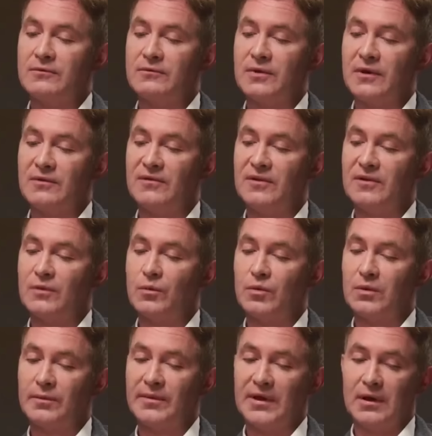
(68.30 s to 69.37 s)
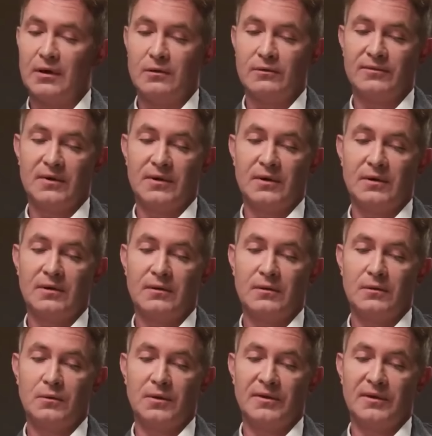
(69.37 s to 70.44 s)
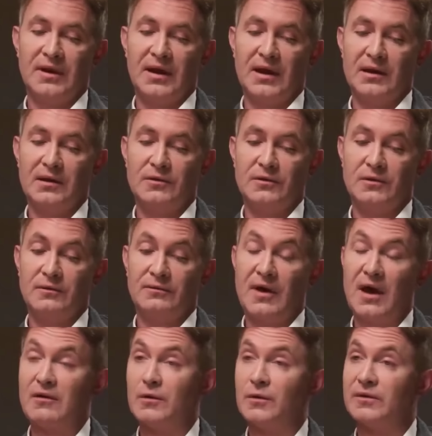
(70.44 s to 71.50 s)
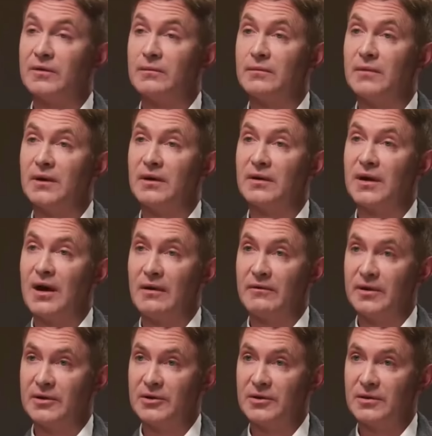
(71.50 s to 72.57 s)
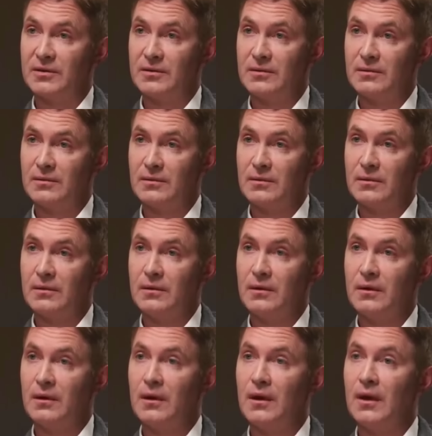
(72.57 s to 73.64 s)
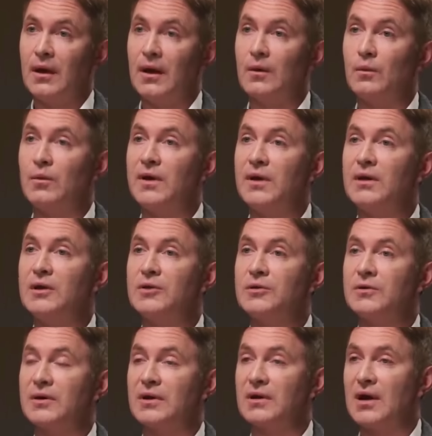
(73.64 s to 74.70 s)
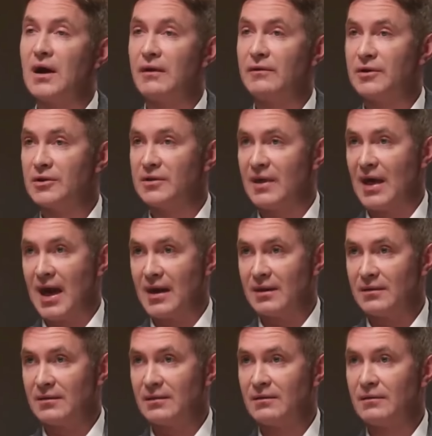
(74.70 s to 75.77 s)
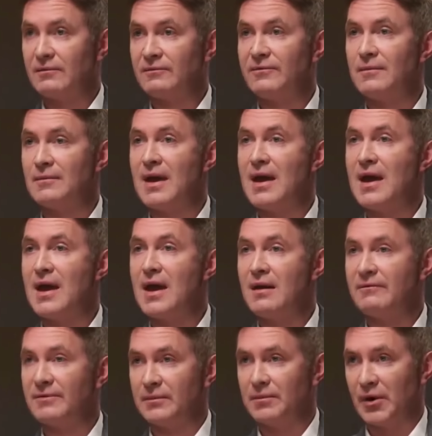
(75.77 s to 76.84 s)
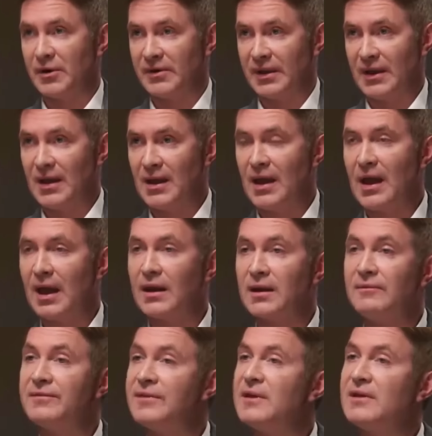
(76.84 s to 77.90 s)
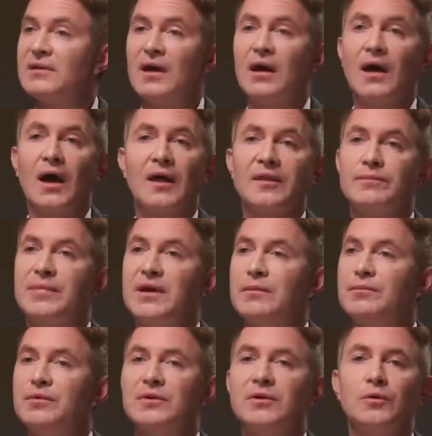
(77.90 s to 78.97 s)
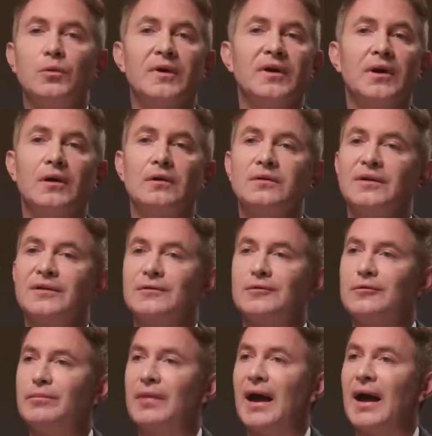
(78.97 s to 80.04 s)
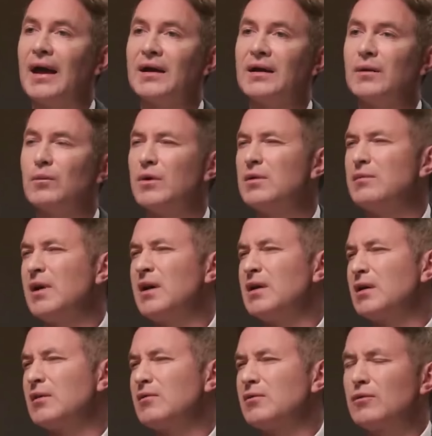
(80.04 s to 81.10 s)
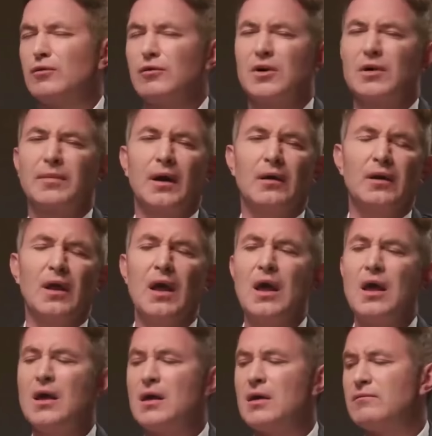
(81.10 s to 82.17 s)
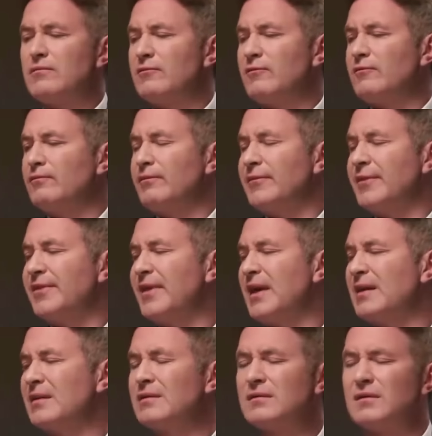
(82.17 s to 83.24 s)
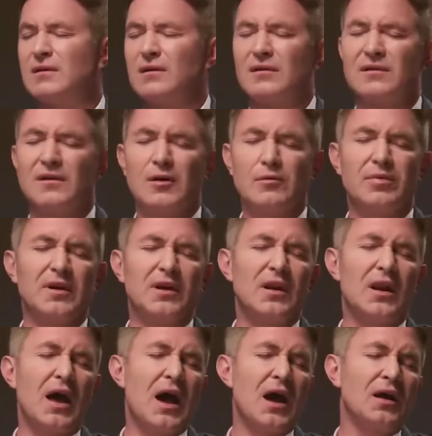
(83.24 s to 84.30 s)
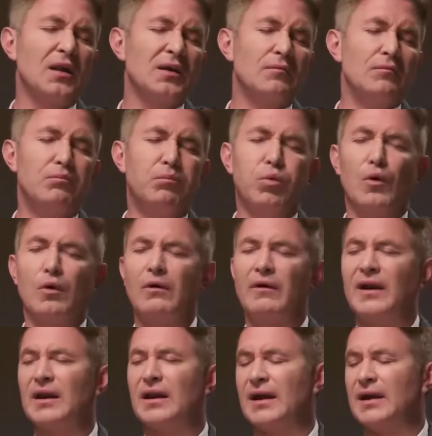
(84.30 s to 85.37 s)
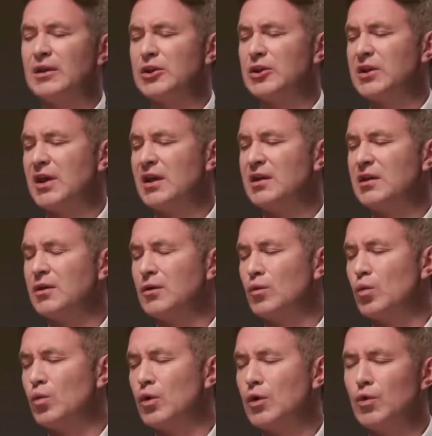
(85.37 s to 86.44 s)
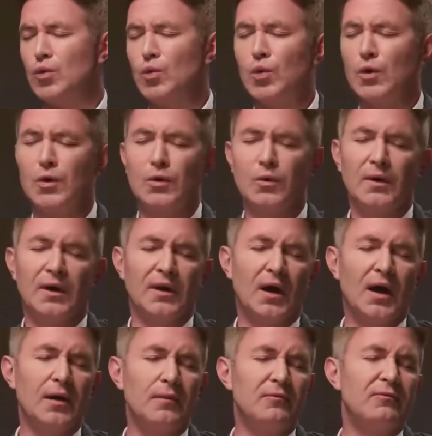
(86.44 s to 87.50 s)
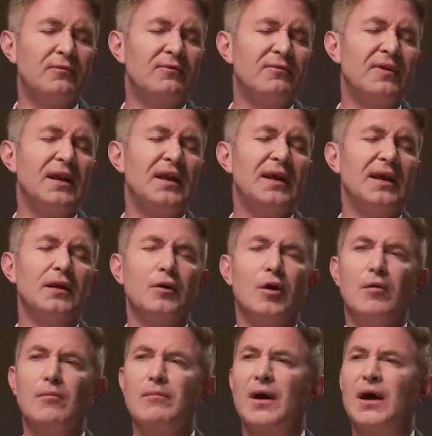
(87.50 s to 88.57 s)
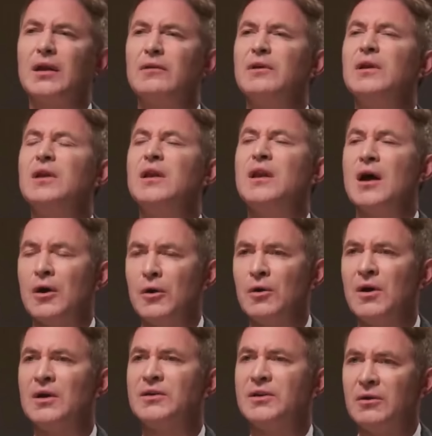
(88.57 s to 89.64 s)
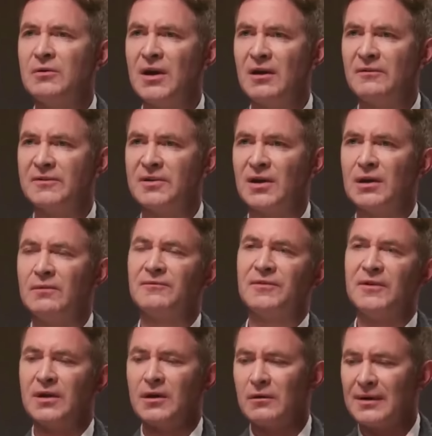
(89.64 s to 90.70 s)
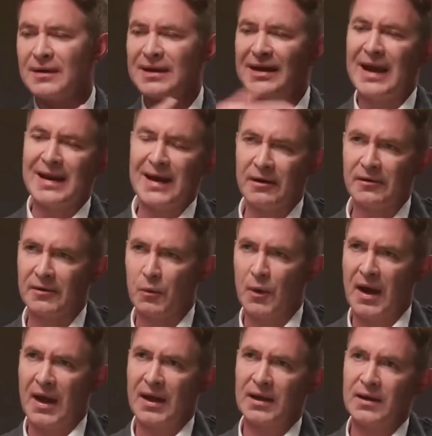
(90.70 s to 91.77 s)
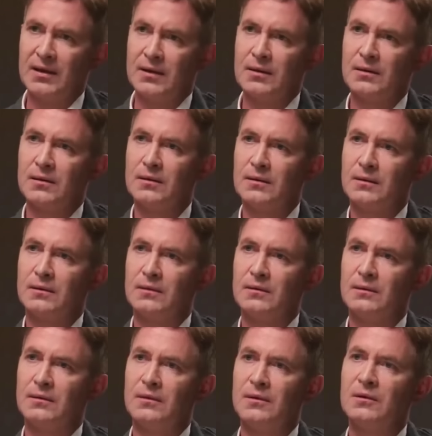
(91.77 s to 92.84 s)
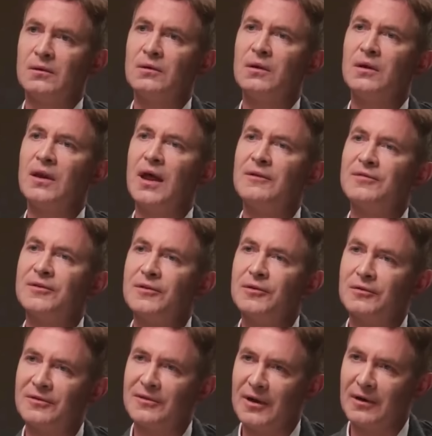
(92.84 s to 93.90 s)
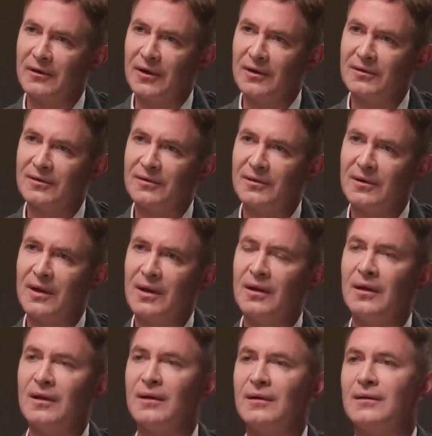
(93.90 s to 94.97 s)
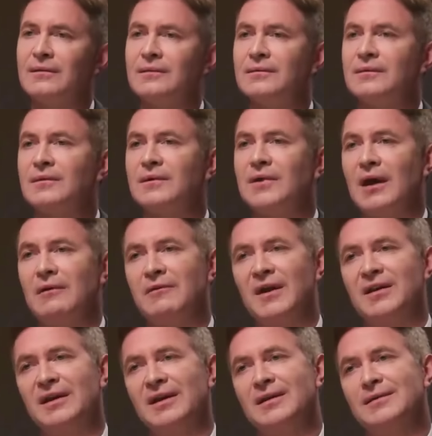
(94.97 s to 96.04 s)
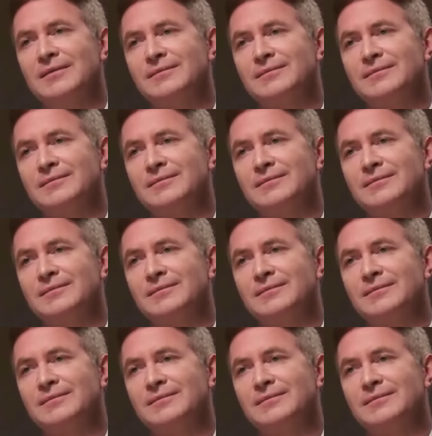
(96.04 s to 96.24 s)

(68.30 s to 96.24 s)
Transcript: of grievance will be over with an age of heroism and courage. And we should encourage that from everybody. And if these other people who want to hold us all back and want to make us talk about things that are so banal and boring, like gender woo woo and I'm feeling non binary, no don't have time for you. Get out the way. Life's too serious. Get ready.